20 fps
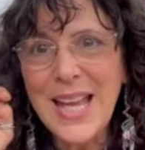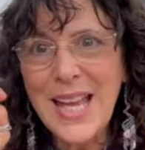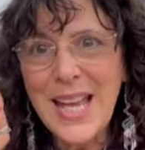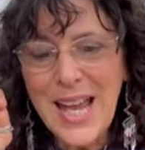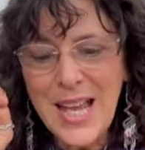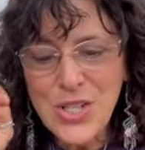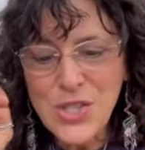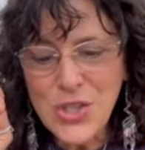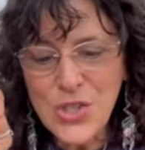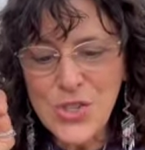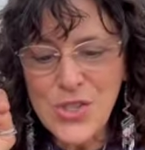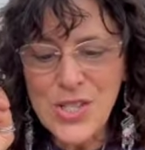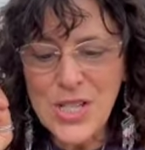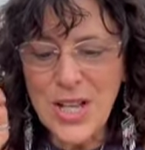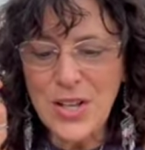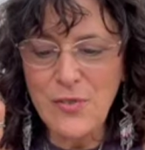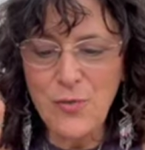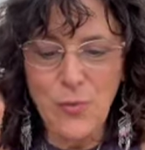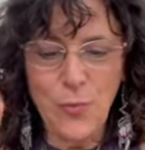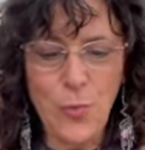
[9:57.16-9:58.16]
ask
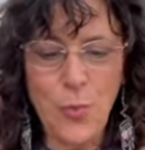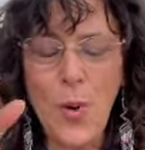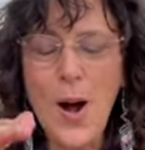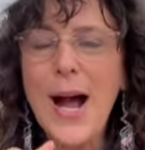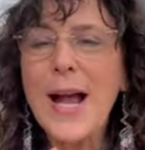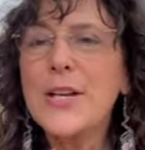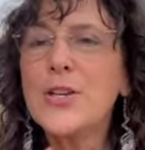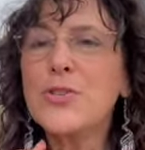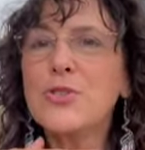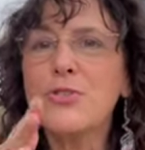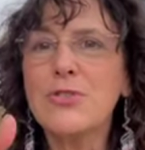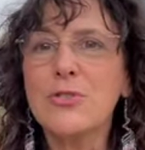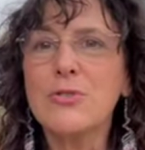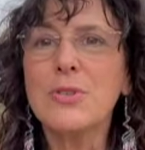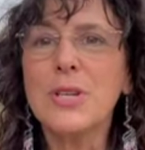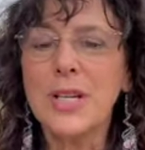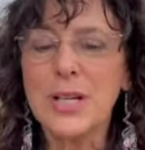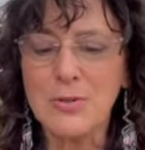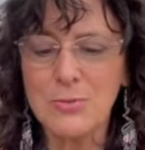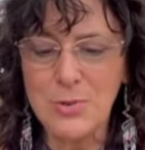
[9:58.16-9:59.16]
yourself why you're
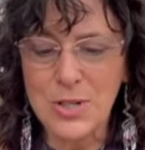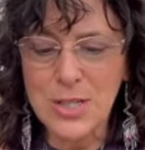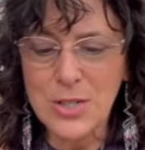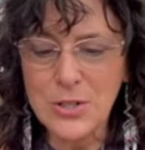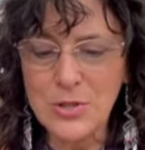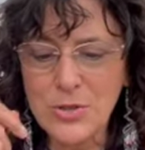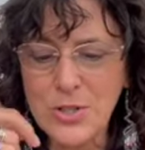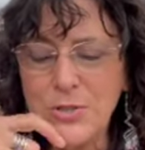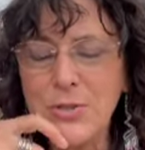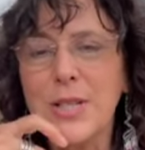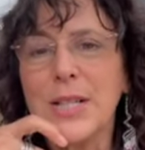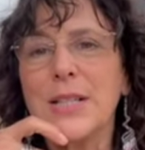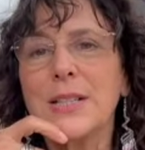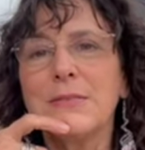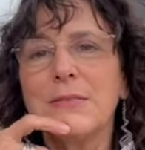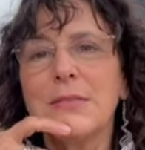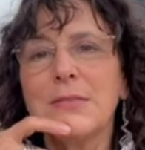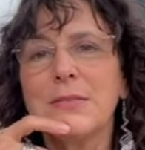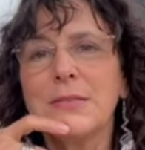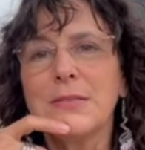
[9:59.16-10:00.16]
doing what you're doing
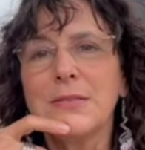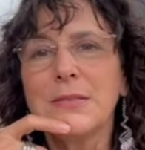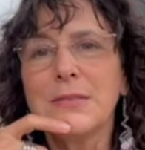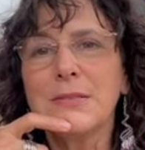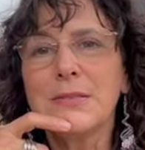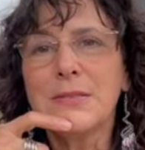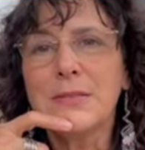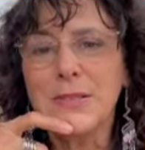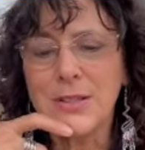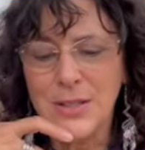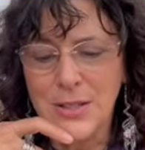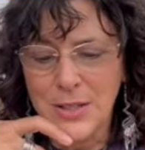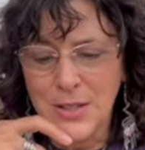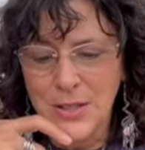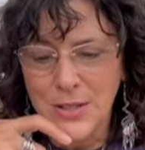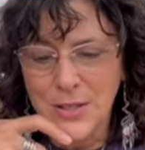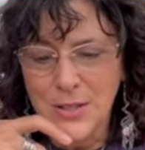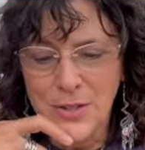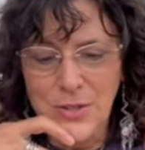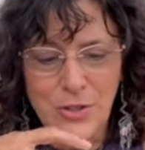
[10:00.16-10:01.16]

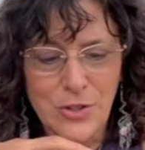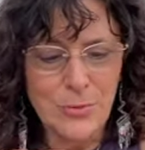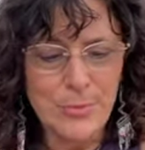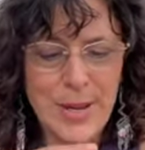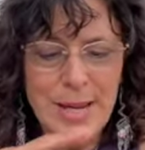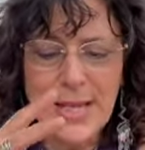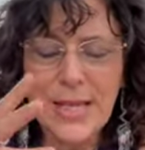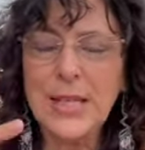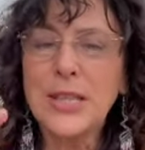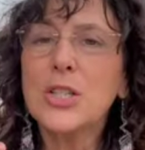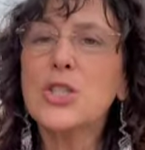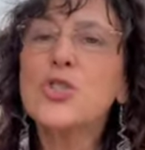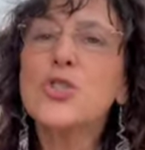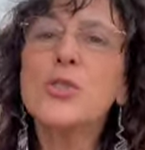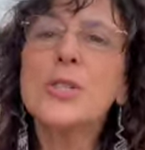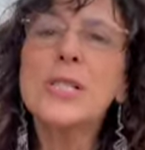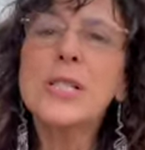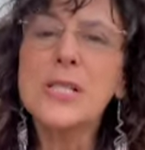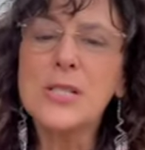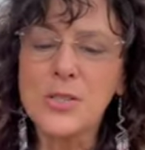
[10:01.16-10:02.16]
or making the
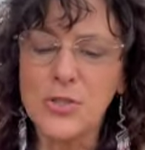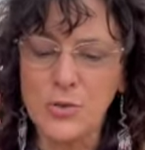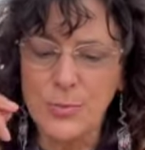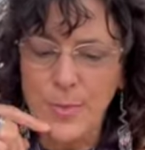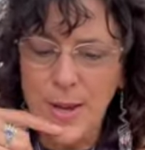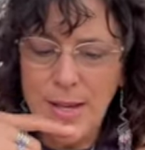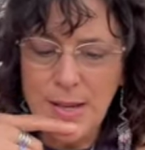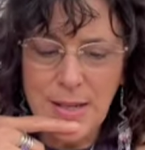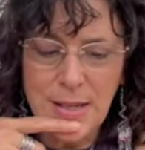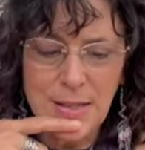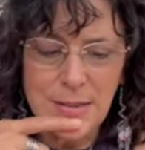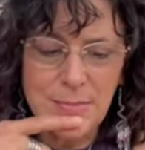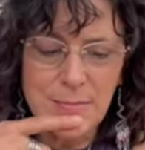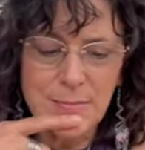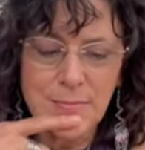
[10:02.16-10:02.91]
choices you're making?